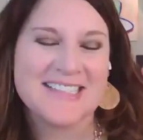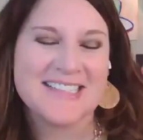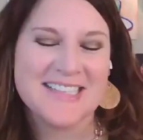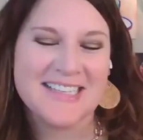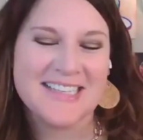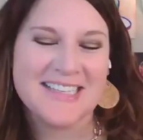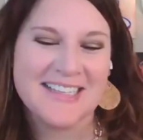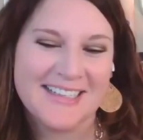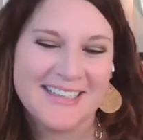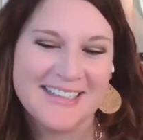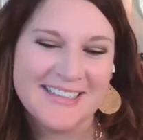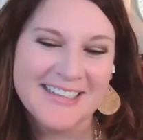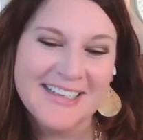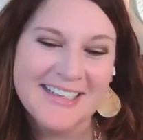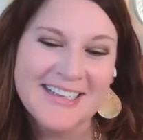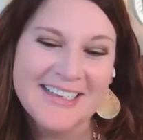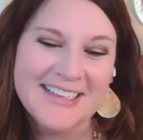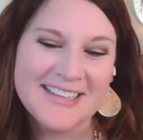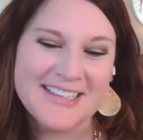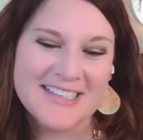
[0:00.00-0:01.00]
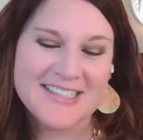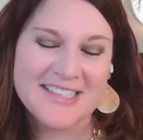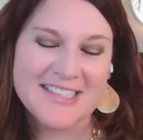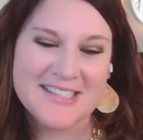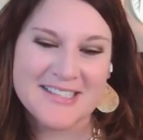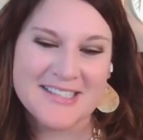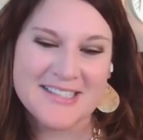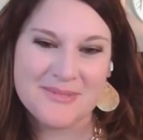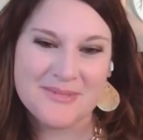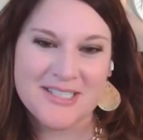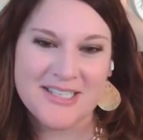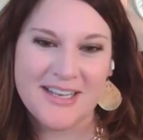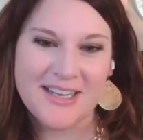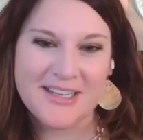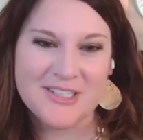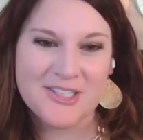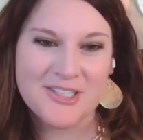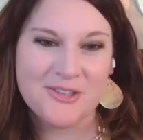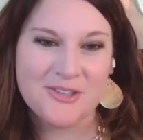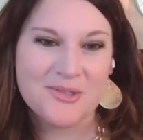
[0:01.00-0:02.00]
to see the system
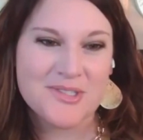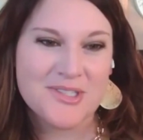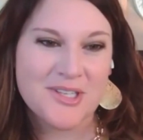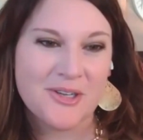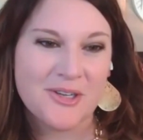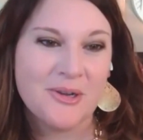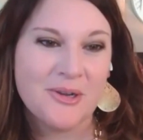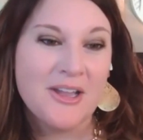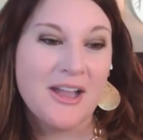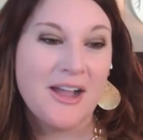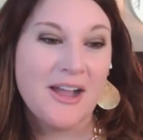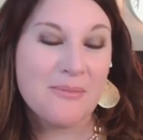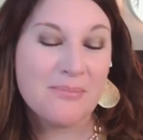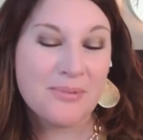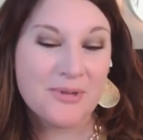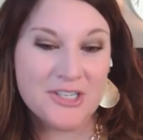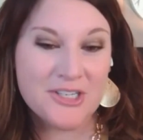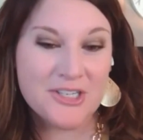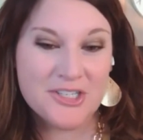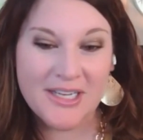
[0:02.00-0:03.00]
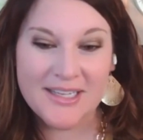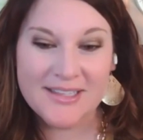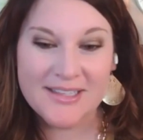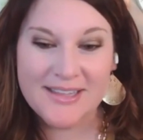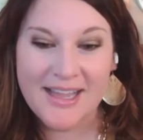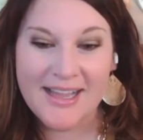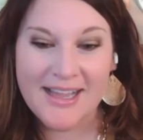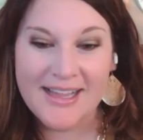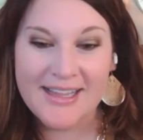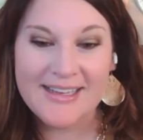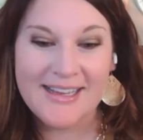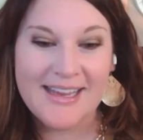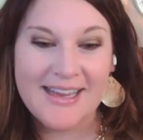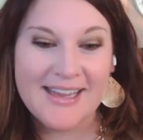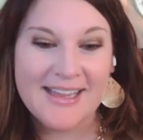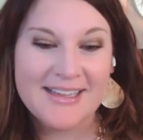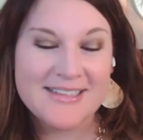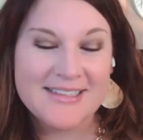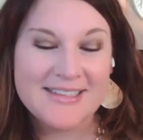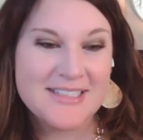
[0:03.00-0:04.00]
today too. So appreciate that.
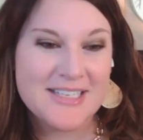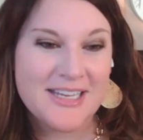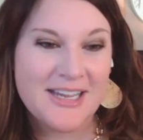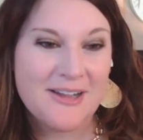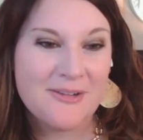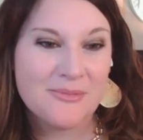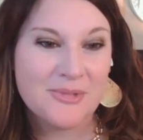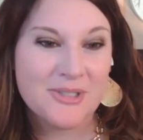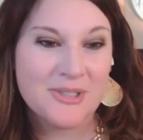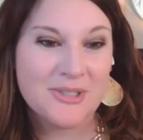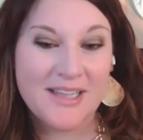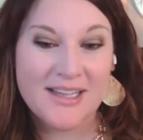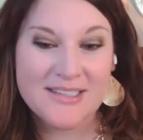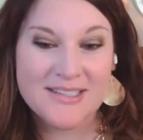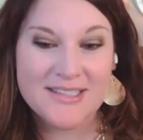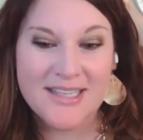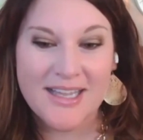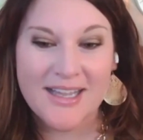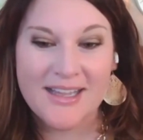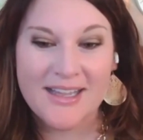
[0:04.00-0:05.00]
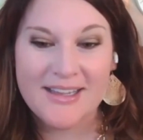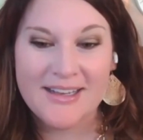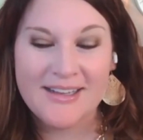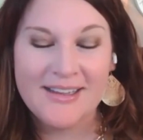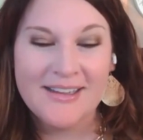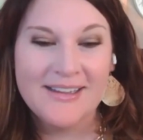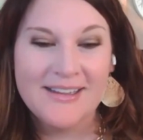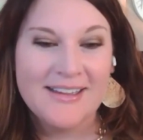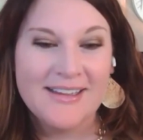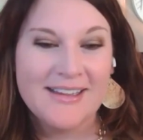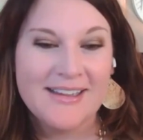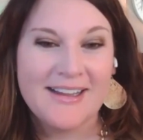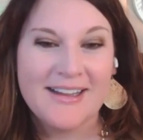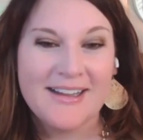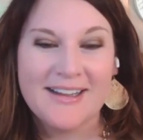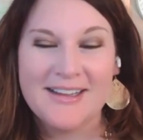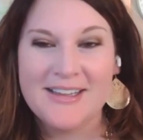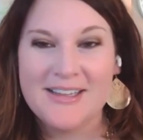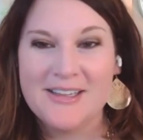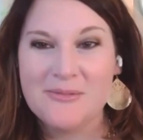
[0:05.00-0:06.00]
And with that said,
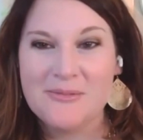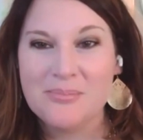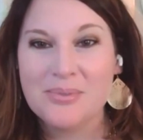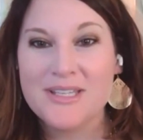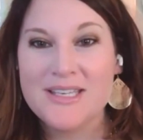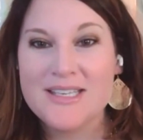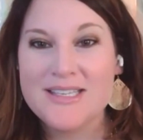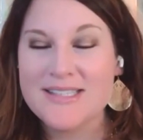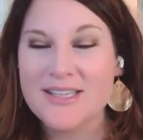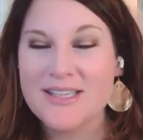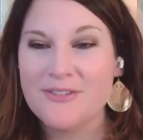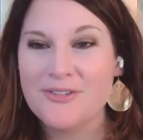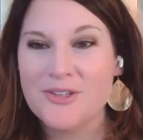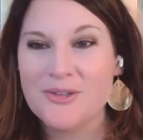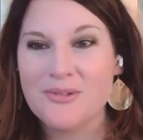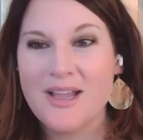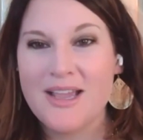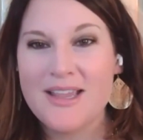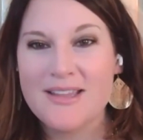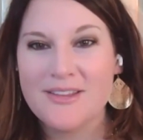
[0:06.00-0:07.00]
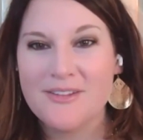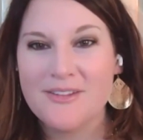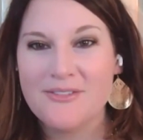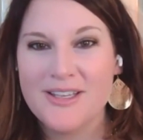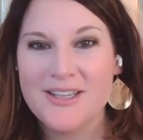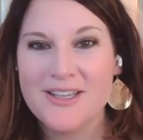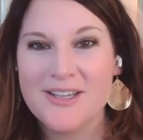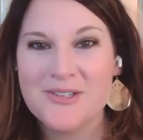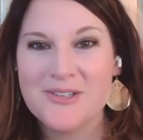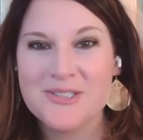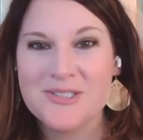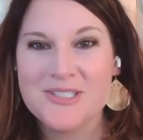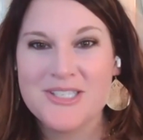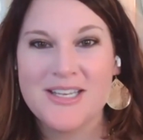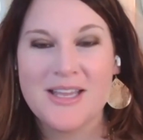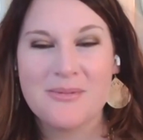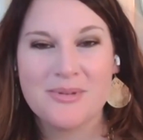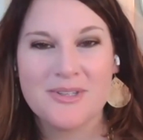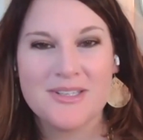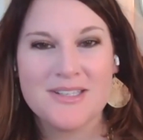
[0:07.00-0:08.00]
please, if you like the video
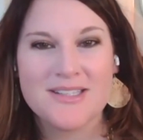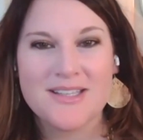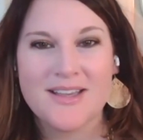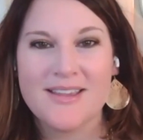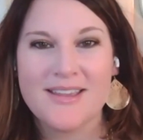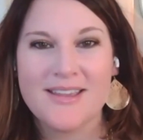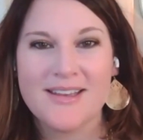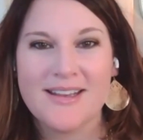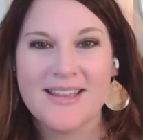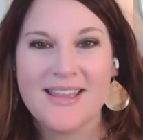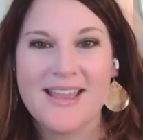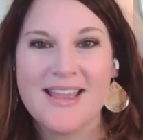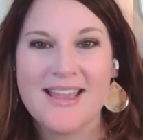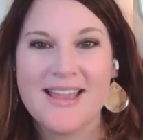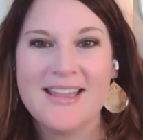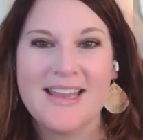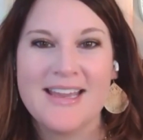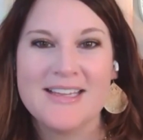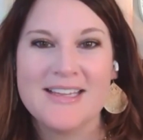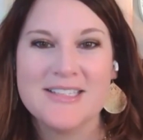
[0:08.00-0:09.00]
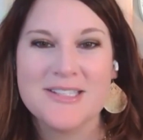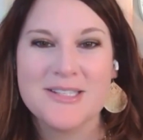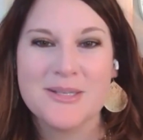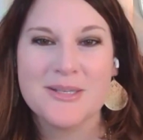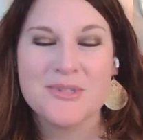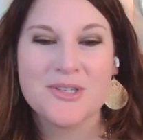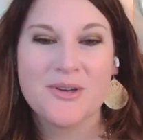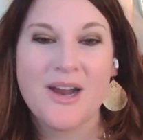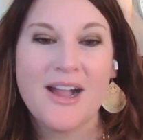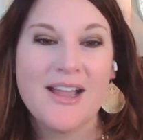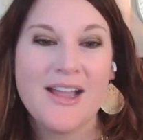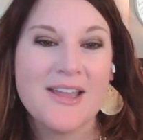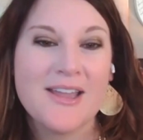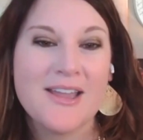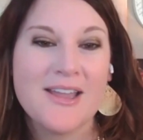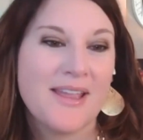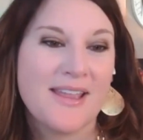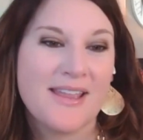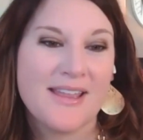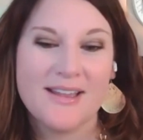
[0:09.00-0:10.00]
today, please like it again and subscribe.
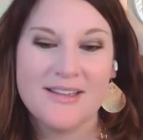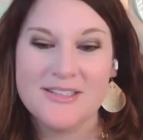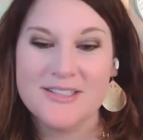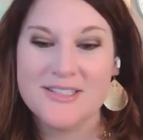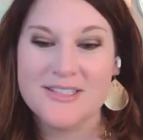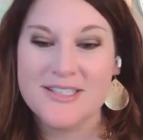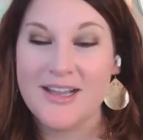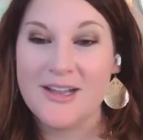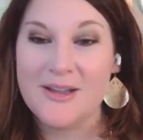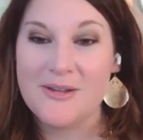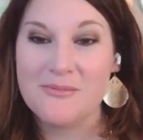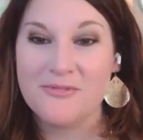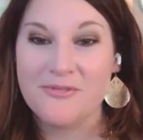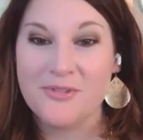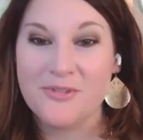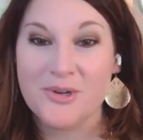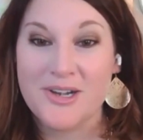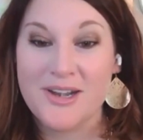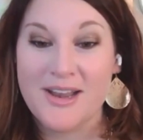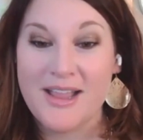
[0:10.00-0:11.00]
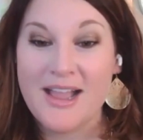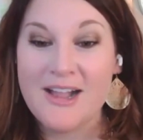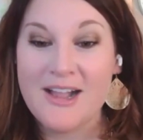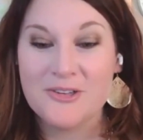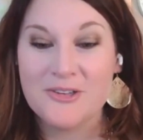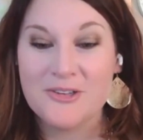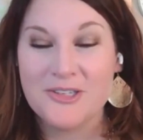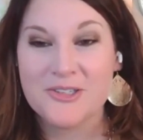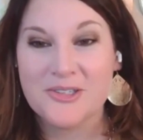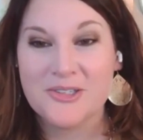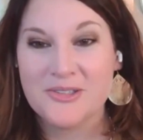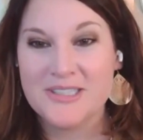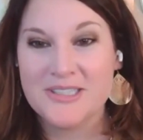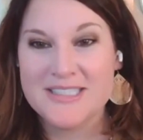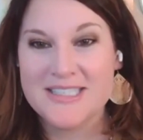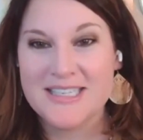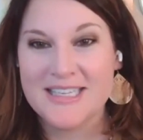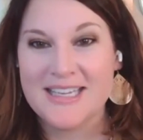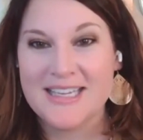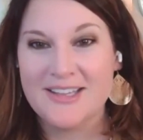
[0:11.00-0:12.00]
And for now, you're going
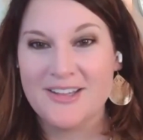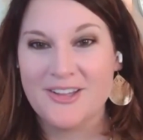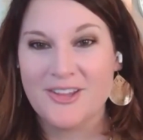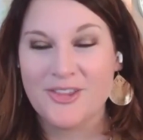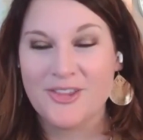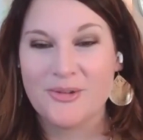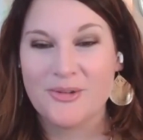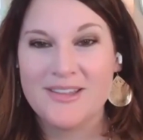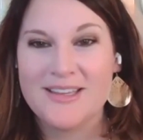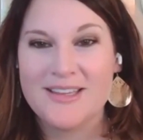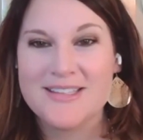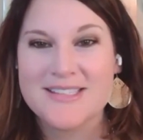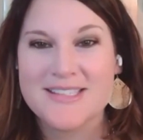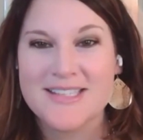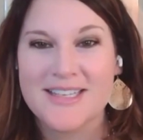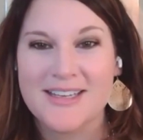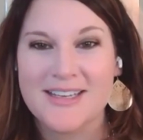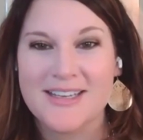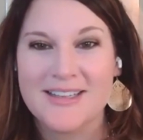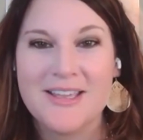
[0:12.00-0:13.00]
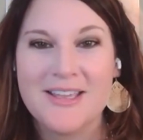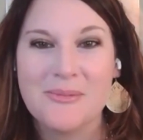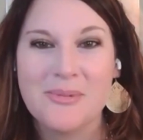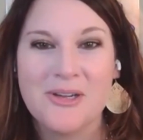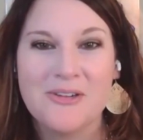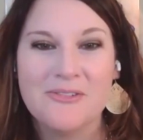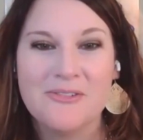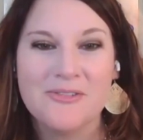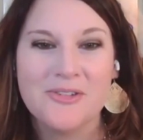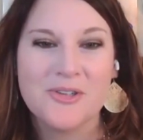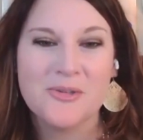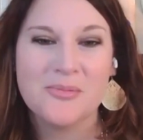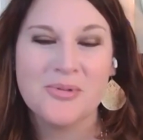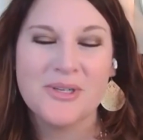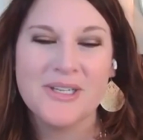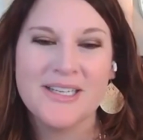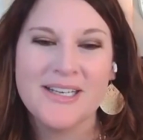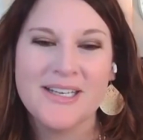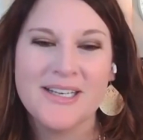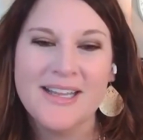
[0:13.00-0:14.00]
to get 3 things that I like about Focal
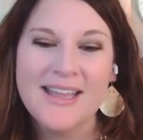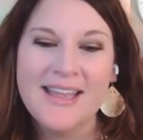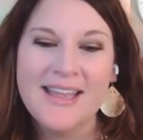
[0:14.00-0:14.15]
Point